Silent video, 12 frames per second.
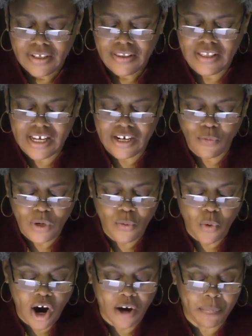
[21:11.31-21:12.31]
Then we
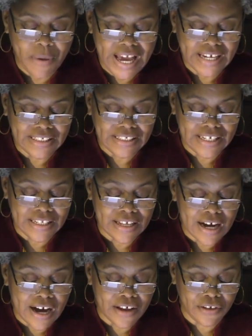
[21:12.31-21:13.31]
walked back in
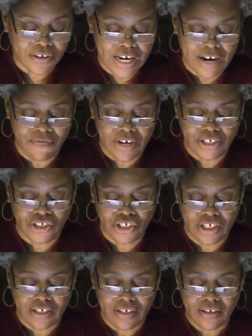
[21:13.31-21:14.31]
the other
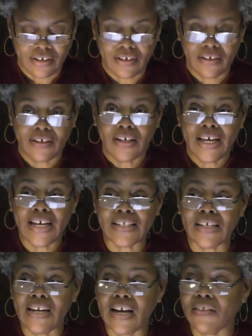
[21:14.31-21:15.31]
direction as
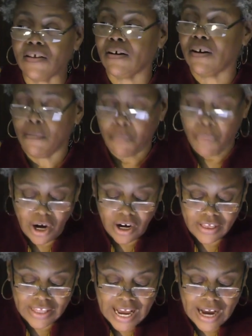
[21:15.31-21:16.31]
another
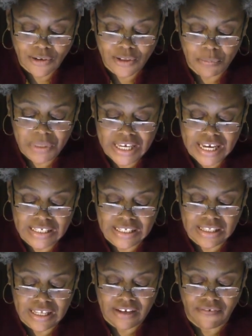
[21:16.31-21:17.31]
part of the house began to
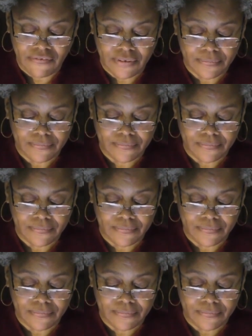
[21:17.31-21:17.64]
lift.